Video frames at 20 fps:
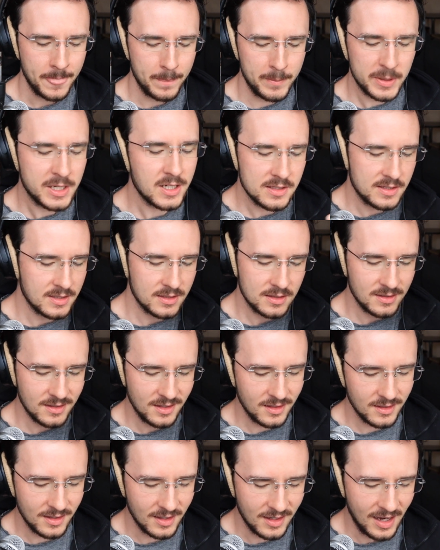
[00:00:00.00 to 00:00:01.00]
because
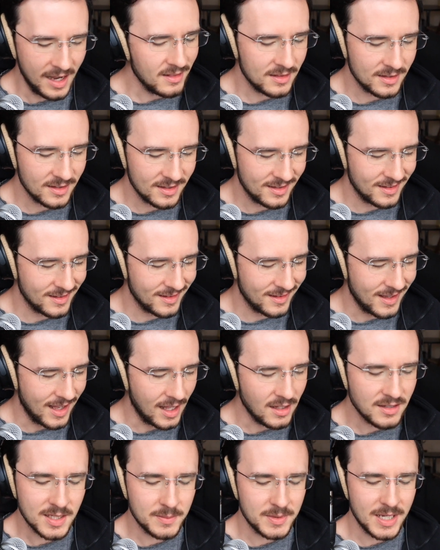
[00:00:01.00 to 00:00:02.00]
I'll
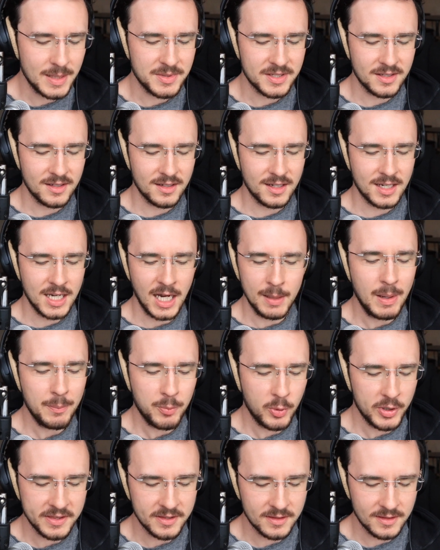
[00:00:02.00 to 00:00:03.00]
sometimes come
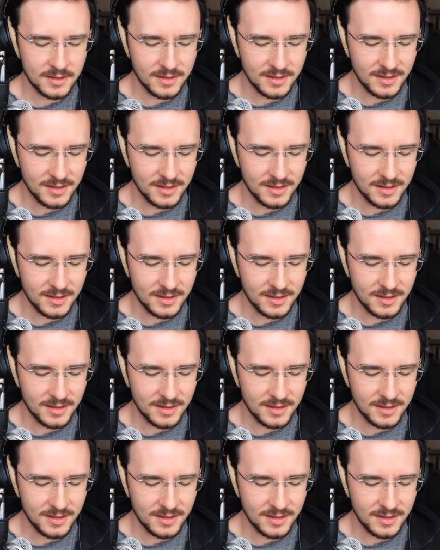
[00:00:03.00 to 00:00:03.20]
up with